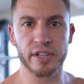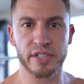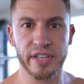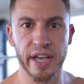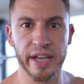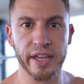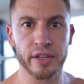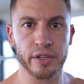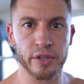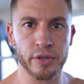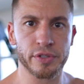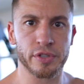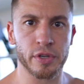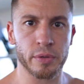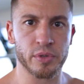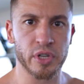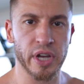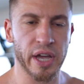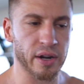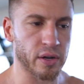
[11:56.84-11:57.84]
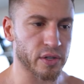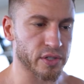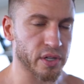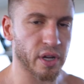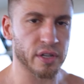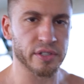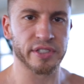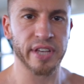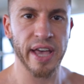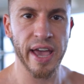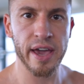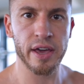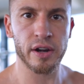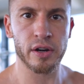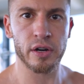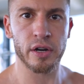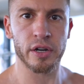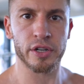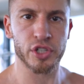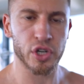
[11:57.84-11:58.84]
a second YouTube channel. It's called
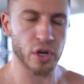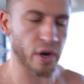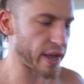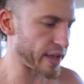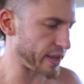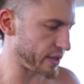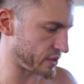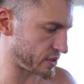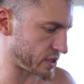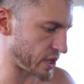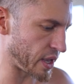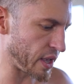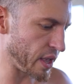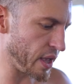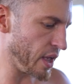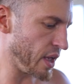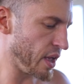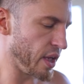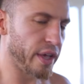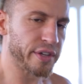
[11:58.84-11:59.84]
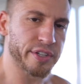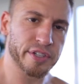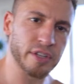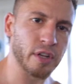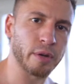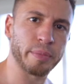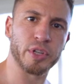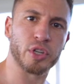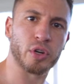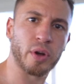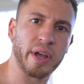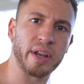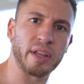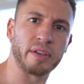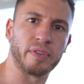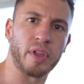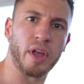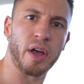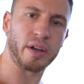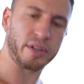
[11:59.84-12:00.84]
Tanner Trains. It's just gonna be training
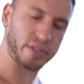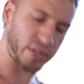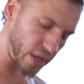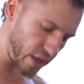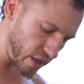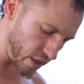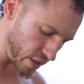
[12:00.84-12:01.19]
vlogs.